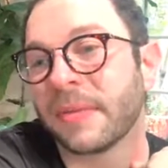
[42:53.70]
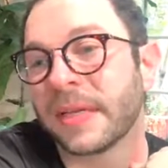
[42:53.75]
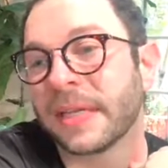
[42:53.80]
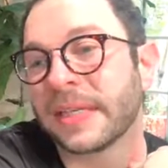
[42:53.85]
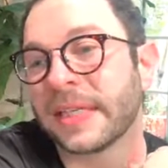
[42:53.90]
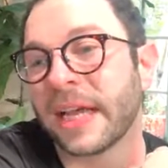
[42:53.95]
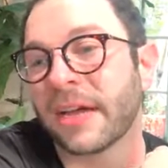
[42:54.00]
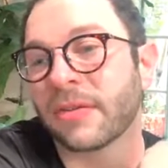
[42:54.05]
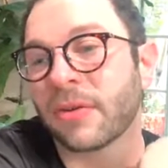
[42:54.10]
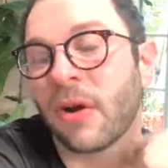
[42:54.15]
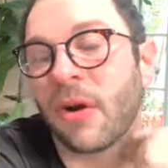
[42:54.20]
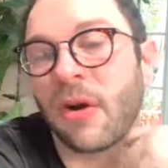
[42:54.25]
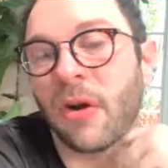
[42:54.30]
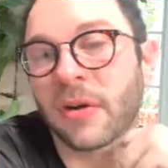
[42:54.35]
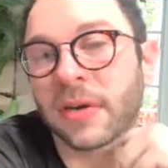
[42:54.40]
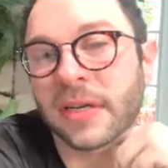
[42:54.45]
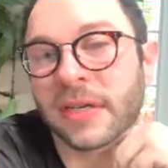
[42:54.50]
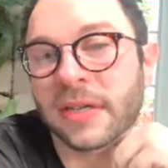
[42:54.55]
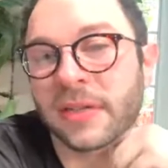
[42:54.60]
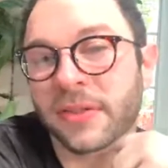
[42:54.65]
be
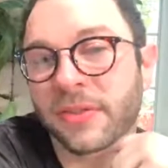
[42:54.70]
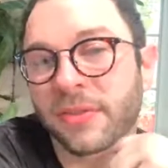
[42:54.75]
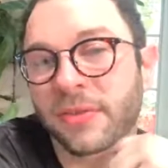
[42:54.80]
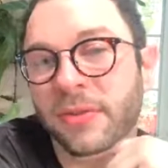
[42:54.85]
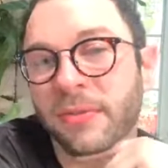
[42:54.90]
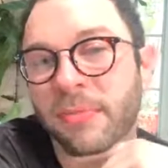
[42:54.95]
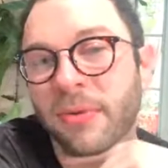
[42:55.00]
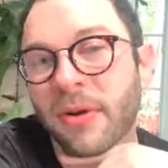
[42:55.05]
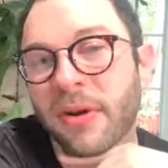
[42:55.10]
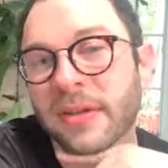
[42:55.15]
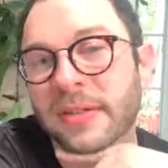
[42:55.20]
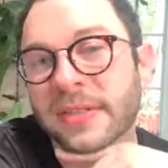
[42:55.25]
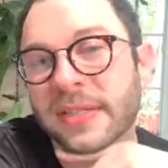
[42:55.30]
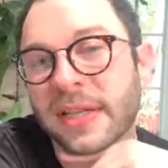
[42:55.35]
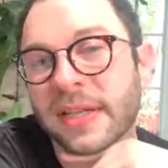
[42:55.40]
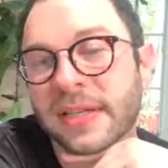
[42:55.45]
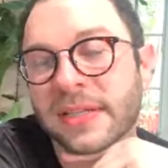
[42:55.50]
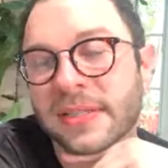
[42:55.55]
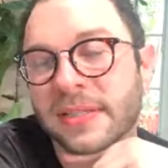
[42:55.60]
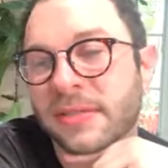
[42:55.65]
downhearted up through the
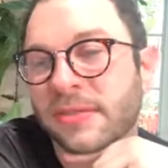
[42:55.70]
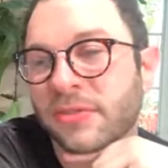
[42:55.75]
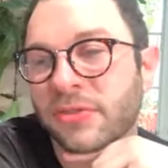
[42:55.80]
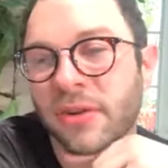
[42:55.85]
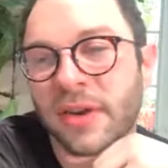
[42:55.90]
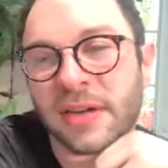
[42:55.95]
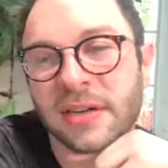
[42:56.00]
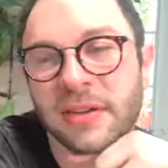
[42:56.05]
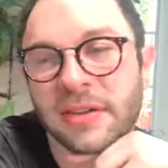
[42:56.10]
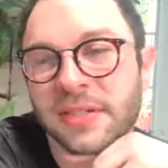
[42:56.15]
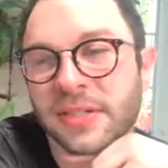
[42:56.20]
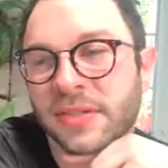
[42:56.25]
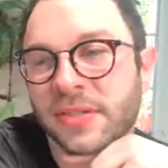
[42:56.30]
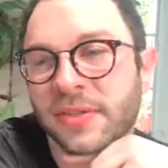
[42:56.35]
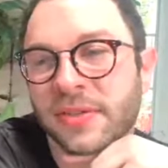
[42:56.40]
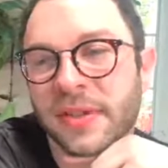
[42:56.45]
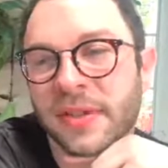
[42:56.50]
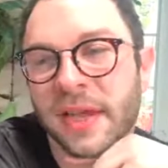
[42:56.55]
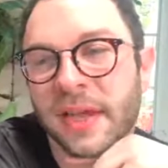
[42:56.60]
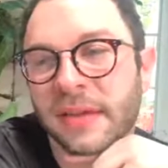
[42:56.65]
process. Try not to
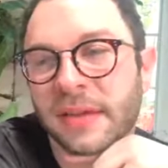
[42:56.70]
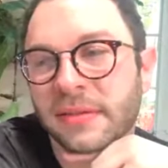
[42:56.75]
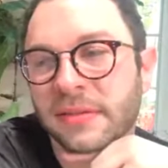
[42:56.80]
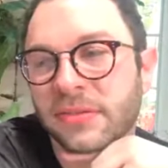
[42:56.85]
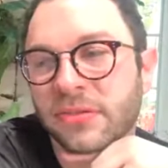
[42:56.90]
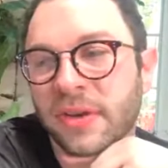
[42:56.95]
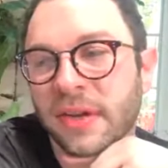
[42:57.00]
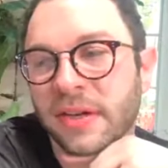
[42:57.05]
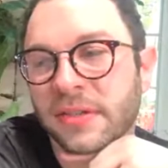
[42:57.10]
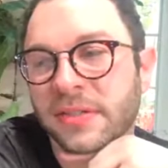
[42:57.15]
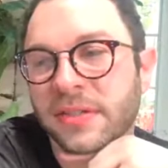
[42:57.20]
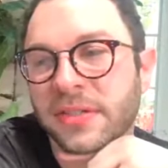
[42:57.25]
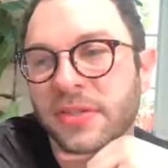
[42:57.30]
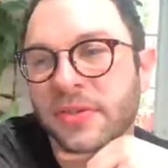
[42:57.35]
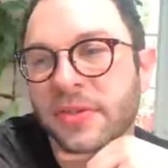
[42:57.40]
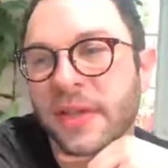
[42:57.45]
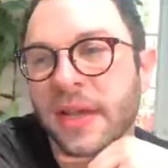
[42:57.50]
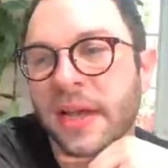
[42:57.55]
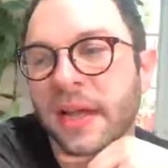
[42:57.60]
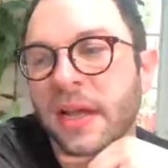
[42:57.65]
do that. Try not to
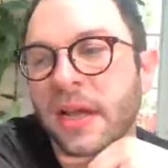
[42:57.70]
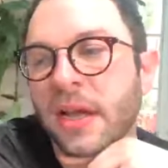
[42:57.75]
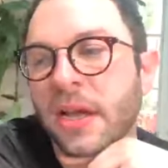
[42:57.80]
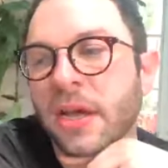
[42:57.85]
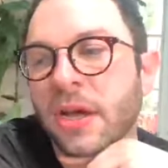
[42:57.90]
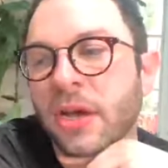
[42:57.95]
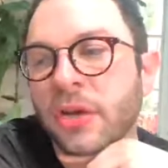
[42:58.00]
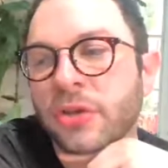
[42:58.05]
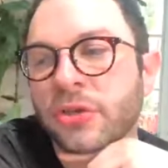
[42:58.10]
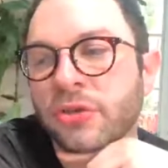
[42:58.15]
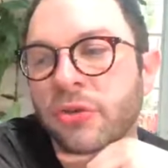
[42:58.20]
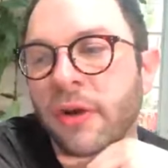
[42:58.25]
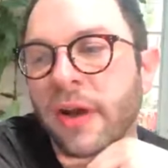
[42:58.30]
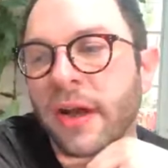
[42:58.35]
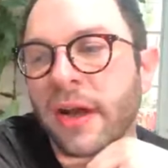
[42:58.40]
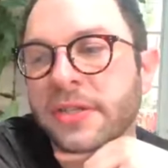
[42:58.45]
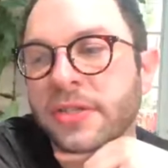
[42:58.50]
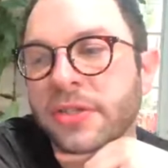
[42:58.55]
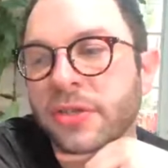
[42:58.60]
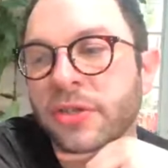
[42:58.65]
do that.
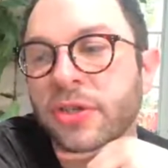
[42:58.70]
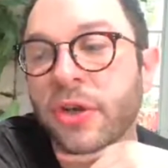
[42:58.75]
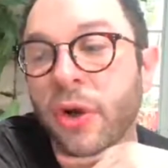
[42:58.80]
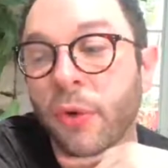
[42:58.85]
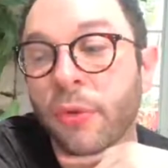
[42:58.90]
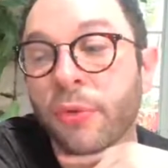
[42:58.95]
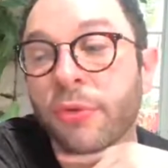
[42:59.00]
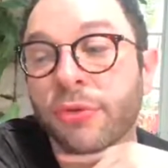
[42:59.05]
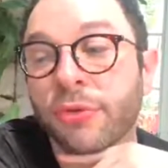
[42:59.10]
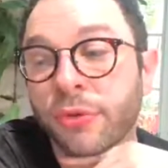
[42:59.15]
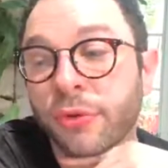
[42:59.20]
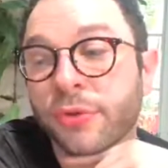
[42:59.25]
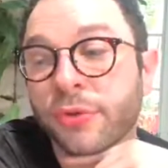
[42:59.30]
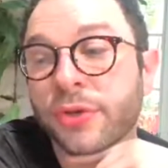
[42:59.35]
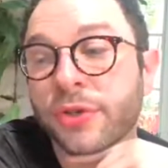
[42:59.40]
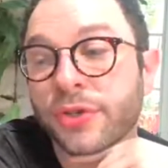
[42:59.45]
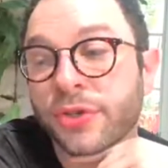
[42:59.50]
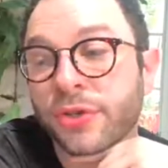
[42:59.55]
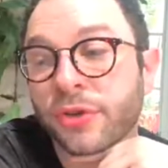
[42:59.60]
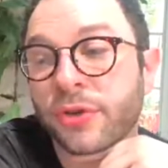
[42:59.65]
Try to go through
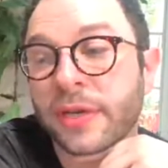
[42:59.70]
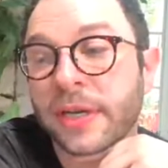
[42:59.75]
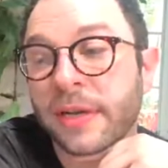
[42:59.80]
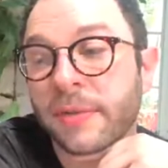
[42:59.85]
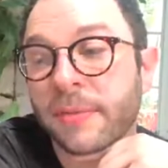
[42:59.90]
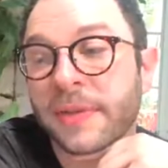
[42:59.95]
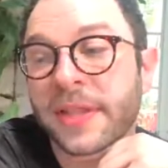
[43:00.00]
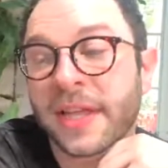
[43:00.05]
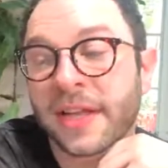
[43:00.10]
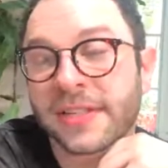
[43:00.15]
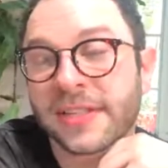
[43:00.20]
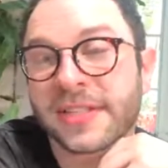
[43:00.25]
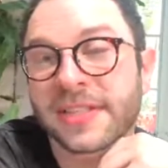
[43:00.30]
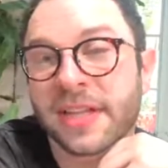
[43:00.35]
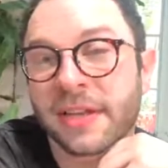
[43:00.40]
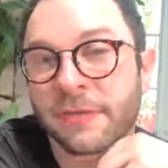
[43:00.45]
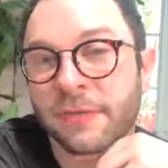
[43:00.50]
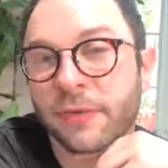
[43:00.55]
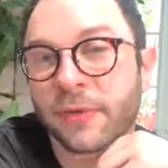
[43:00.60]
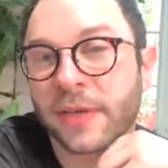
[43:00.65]
the journey without
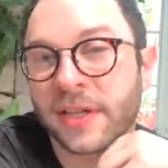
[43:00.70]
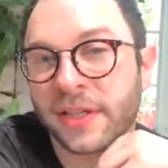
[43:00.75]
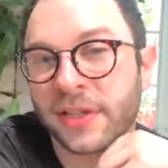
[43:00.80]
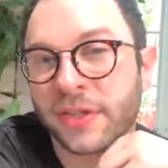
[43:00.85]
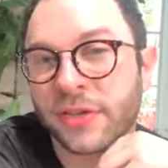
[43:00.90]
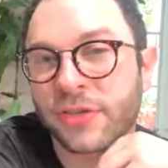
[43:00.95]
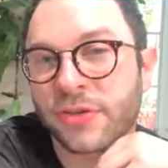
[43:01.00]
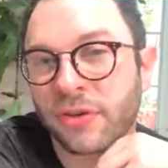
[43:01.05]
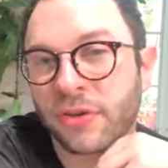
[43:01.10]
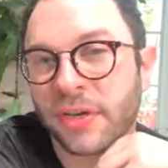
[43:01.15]
suffering the